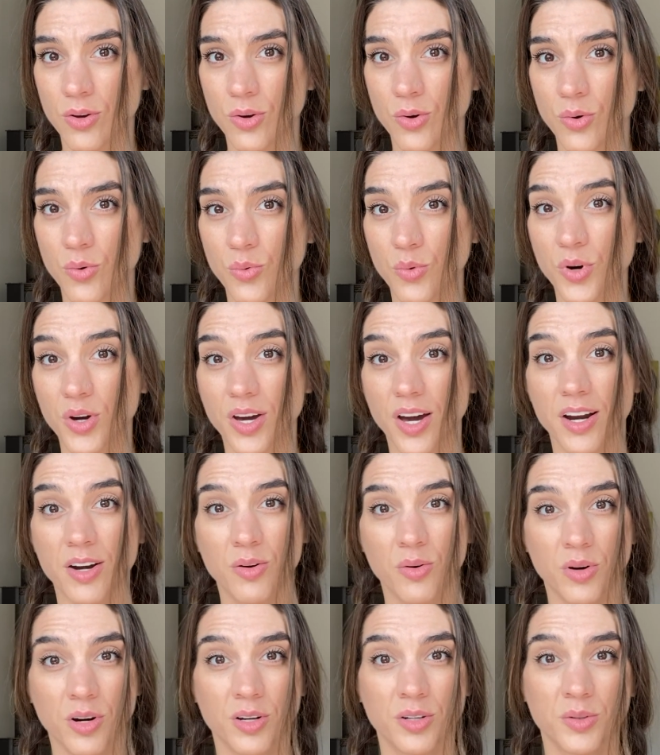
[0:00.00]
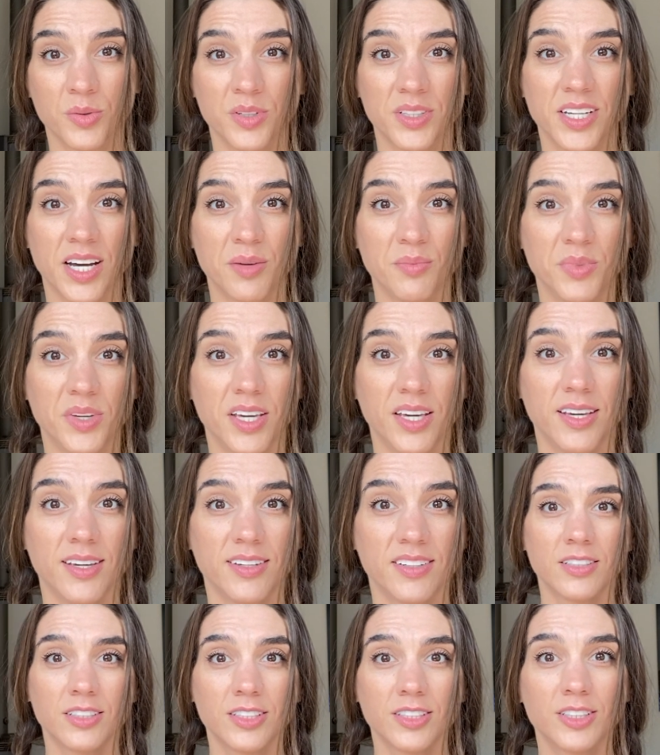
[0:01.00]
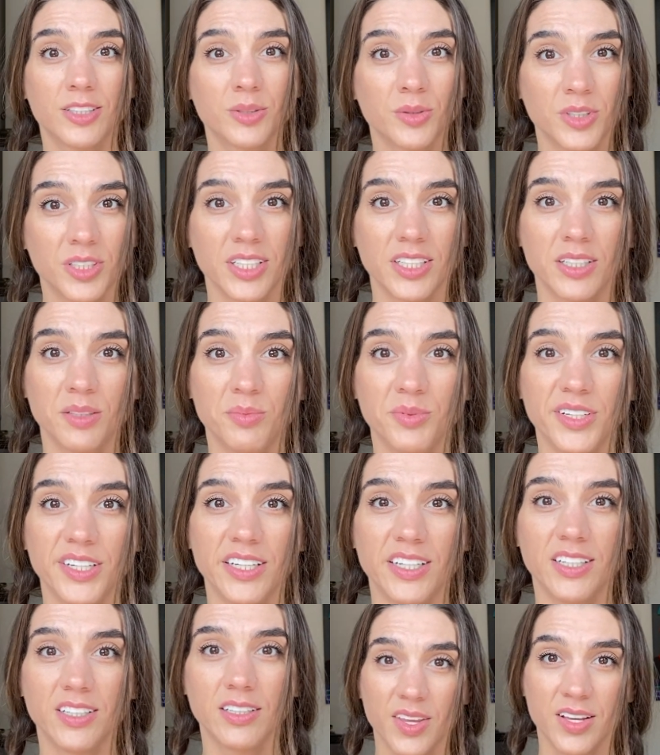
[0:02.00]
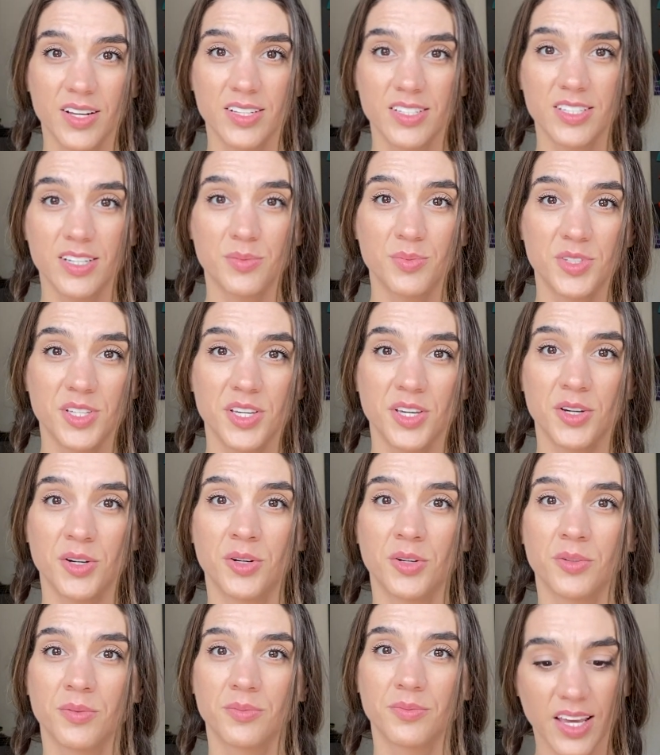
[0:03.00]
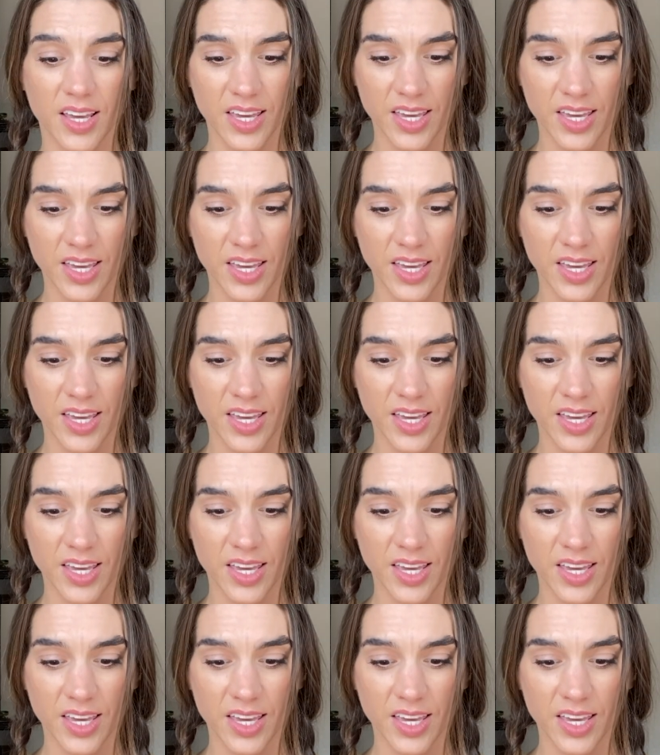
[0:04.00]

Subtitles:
What kind of world would that be? So what could it be? It's up to you.